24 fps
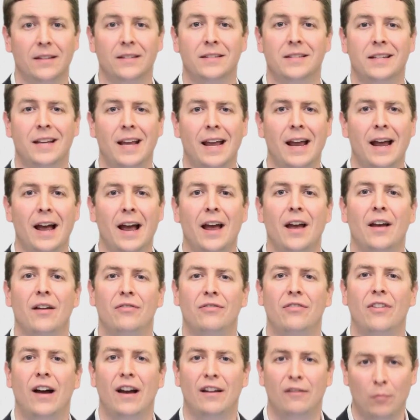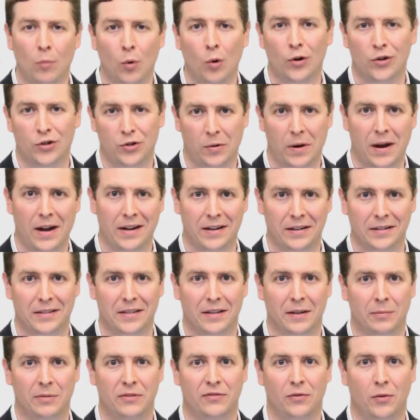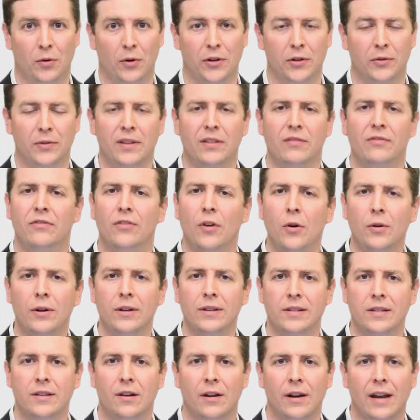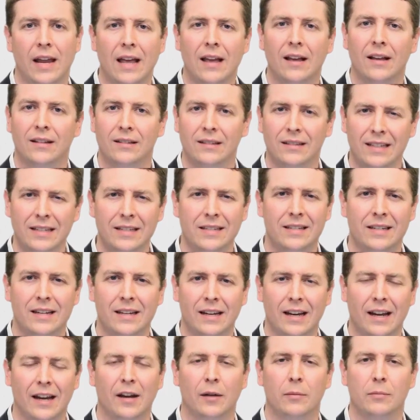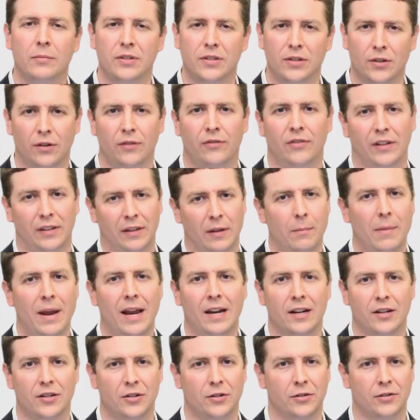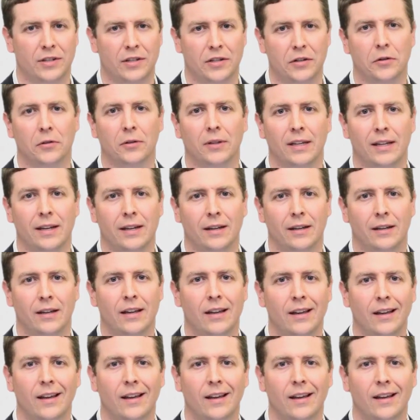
Today I have 5 more trading tips for you that focus on listening and observing the managers in your league.